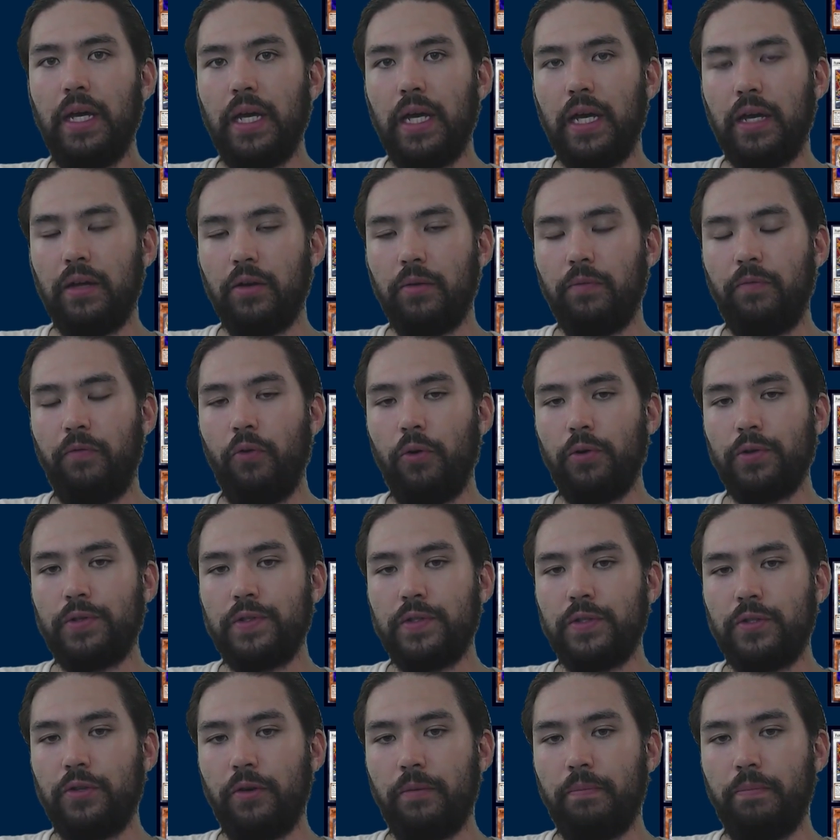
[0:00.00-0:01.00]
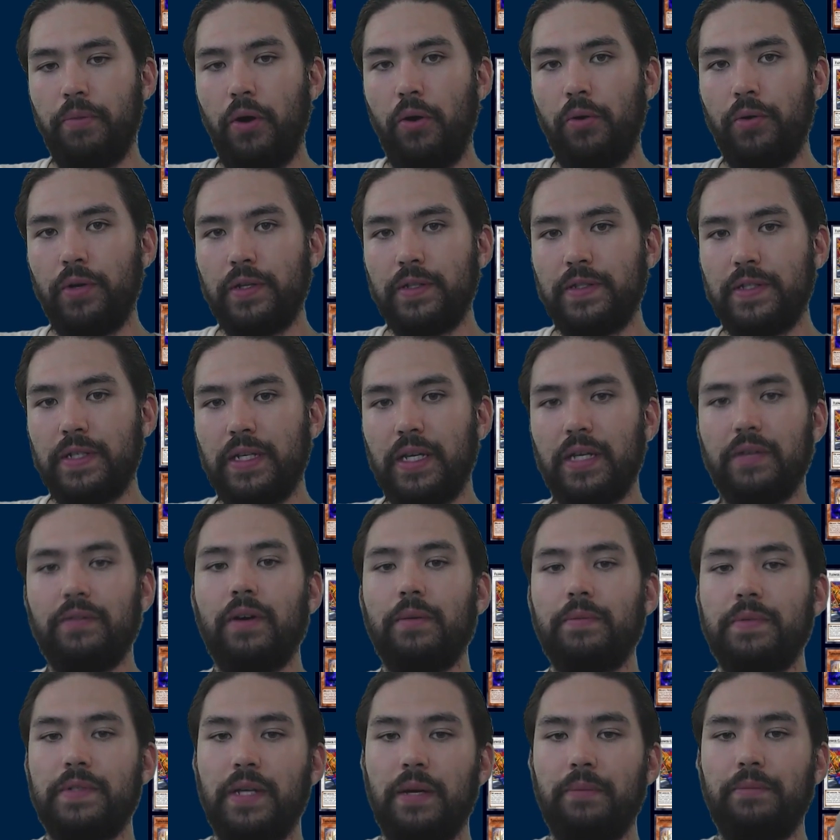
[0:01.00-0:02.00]
It forces your opponent to give
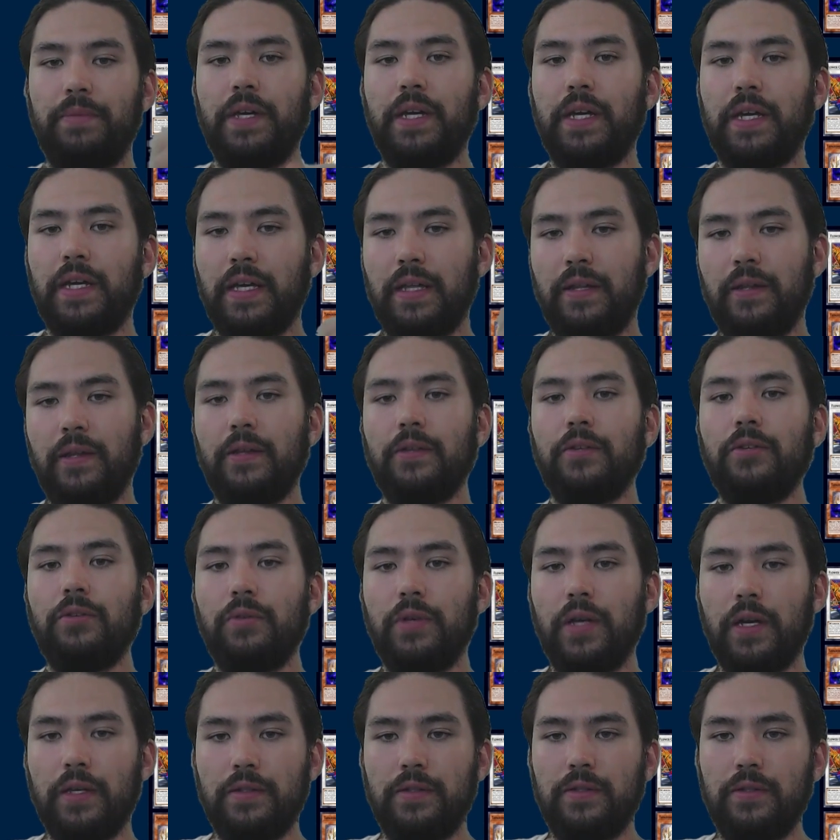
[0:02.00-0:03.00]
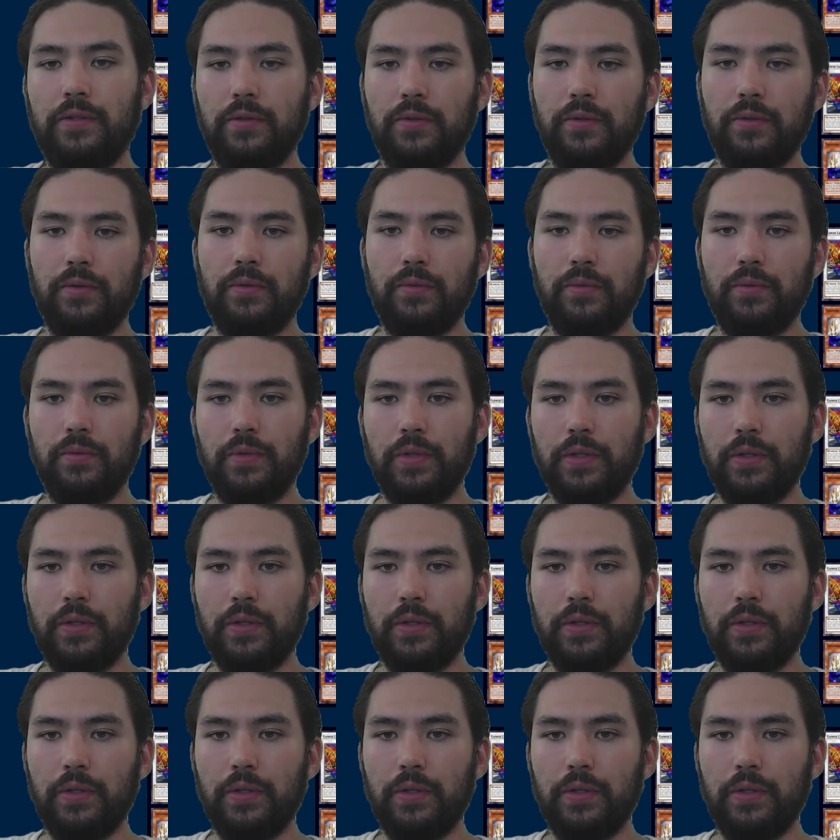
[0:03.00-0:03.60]
up something, and then you get to,